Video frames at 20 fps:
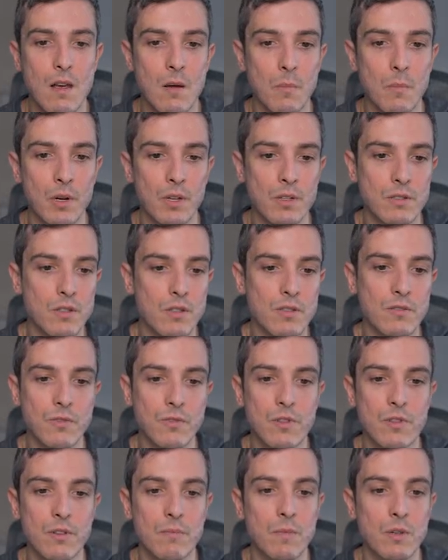But just
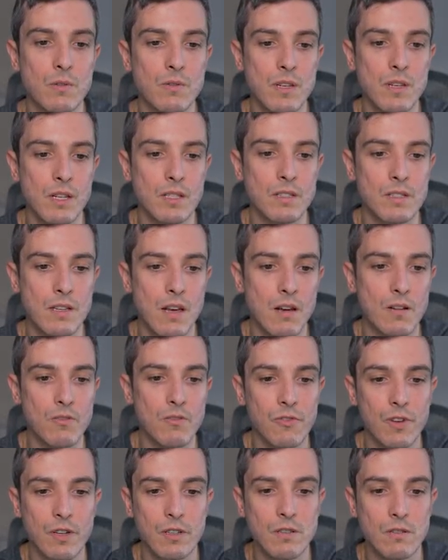for the music and sound
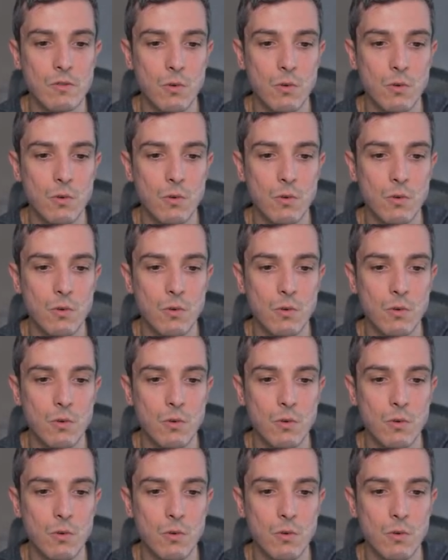effects,